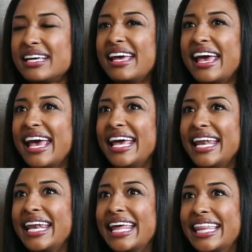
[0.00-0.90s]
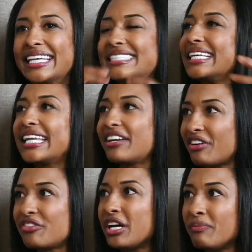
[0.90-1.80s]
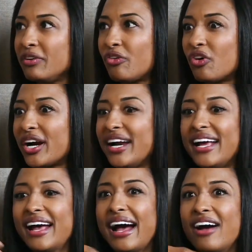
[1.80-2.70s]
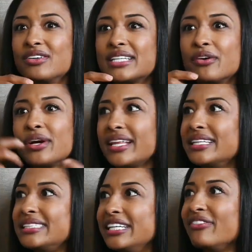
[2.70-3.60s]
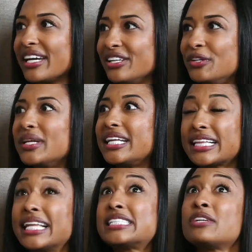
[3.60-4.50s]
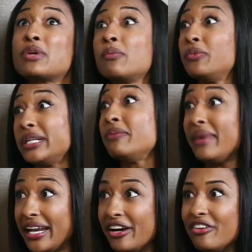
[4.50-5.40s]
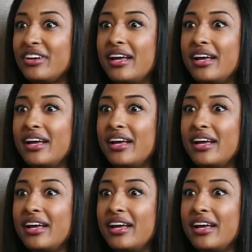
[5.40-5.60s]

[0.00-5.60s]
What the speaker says: And this thing that I've never done before, I was like, okay, let's see if I can do it. Like, let's see what I'm really made of.